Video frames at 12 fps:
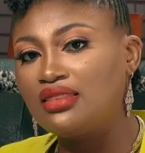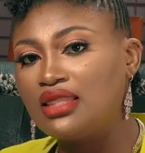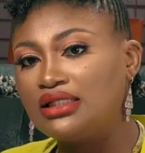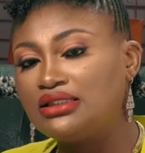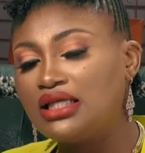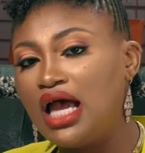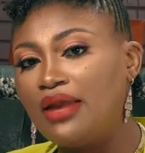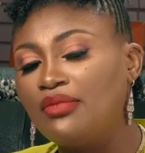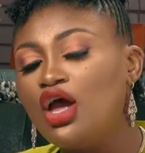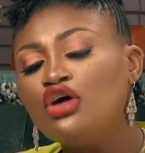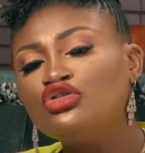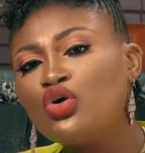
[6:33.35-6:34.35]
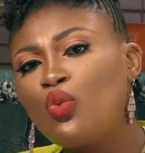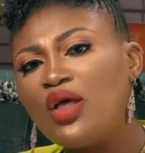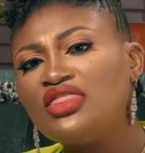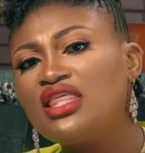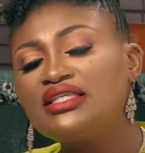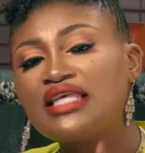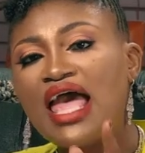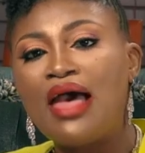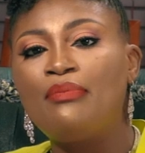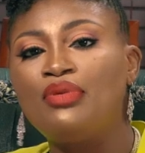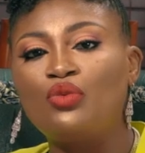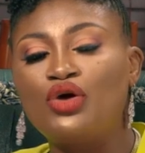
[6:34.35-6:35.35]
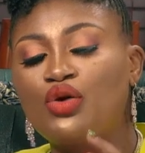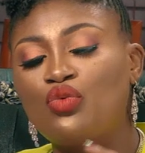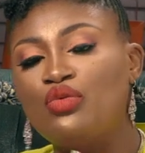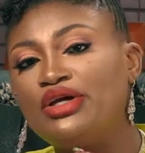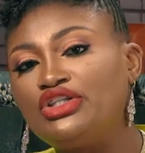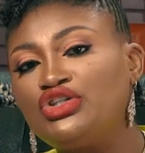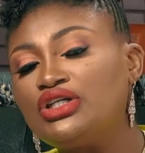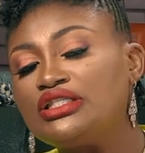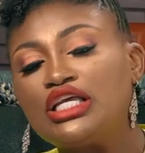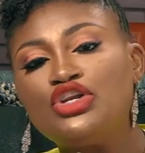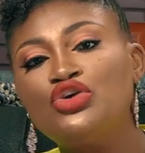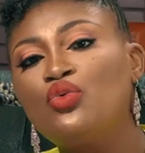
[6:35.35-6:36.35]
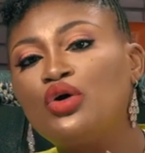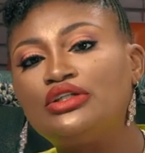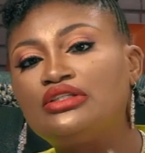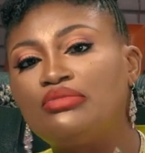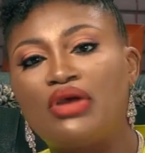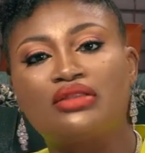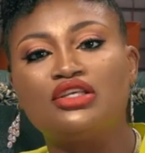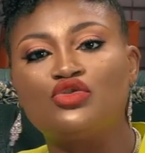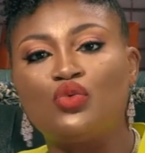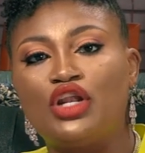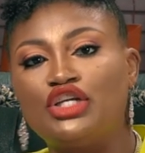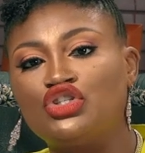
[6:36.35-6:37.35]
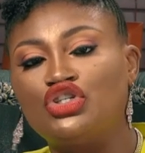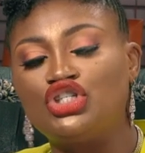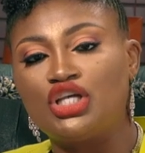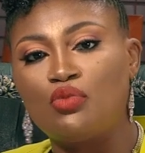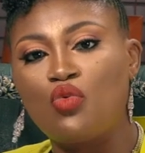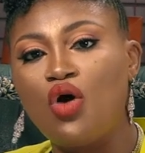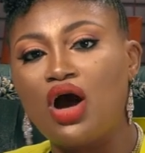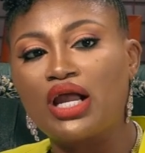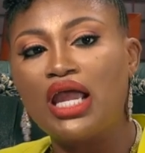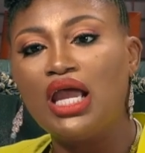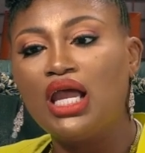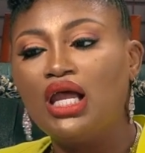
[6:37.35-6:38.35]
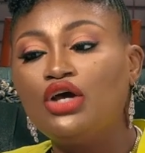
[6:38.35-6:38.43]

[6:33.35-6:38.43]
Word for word: at that time. So when this happens, when a woman cheats and you want to make this relationship work,